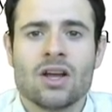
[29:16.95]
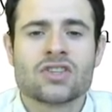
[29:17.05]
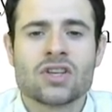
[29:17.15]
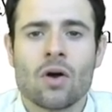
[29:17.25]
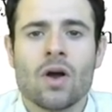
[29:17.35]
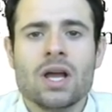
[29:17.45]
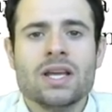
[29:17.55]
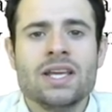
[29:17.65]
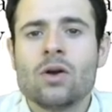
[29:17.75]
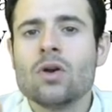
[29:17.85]
So
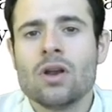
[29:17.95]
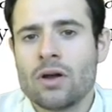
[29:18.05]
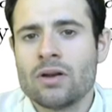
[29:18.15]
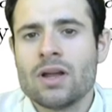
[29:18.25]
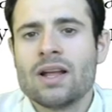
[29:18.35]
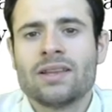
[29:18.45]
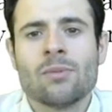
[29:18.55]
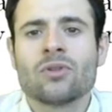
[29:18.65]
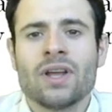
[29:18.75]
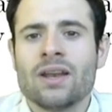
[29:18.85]
he could learn
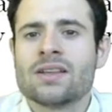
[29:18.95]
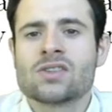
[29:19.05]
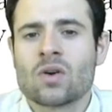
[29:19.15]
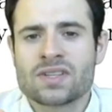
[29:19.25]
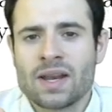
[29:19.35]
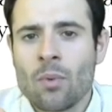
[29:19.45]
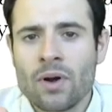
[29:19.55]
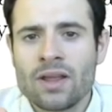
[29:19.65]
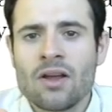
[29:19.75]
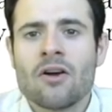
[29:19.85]
table tennis or
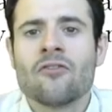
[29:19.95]
skateboarding